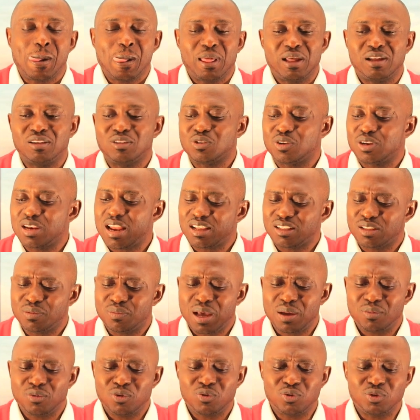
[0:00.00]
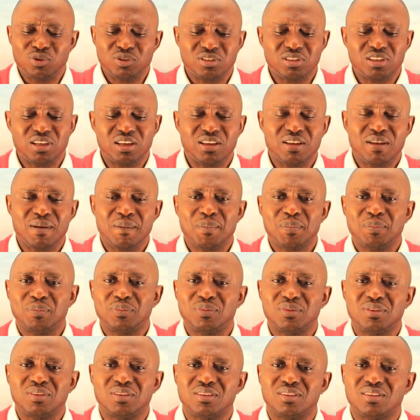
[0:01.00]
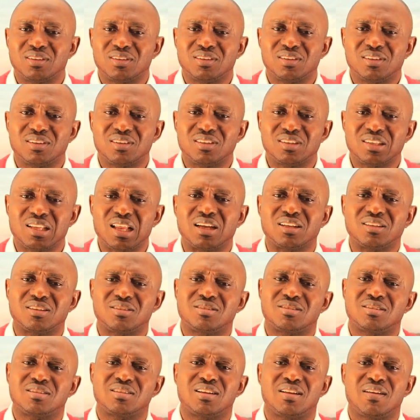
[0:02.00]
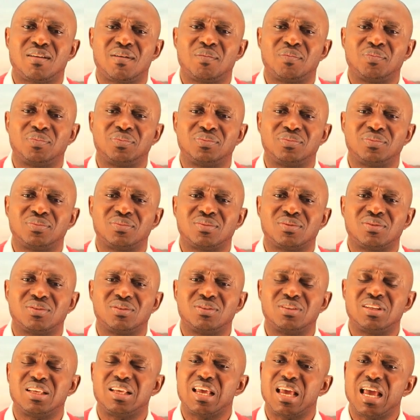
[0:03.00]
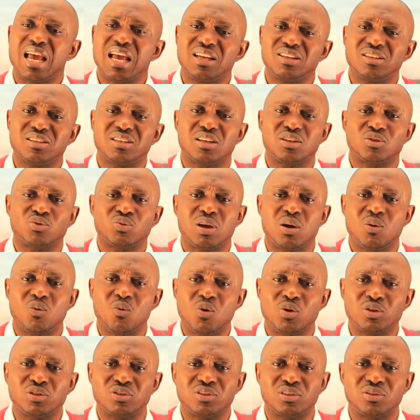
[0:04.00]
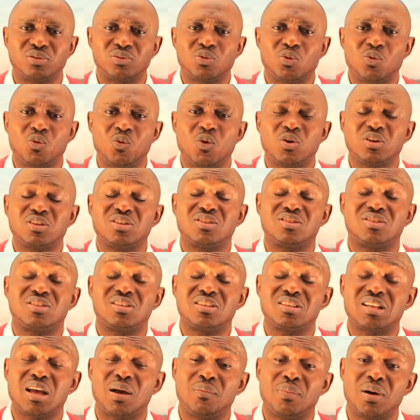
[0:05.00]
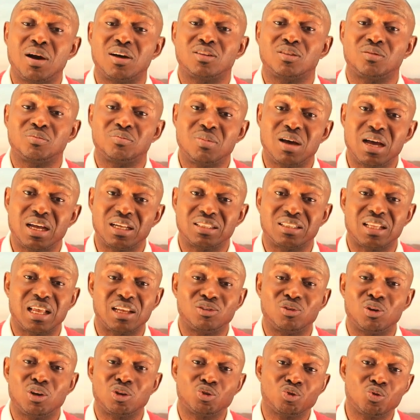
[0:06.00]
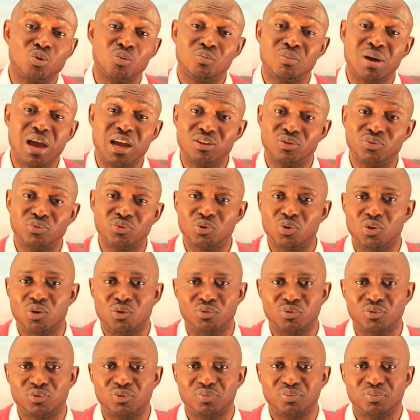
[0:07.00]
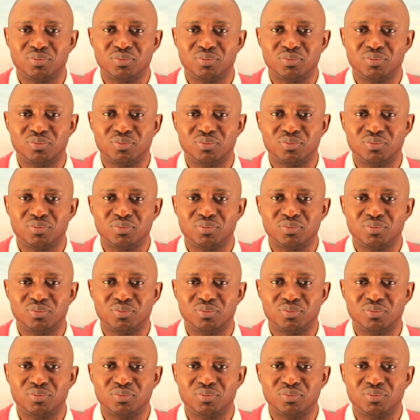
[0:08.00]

You know, like the Bible will say that the angels were wondering, what is it about man that you are so mindful of?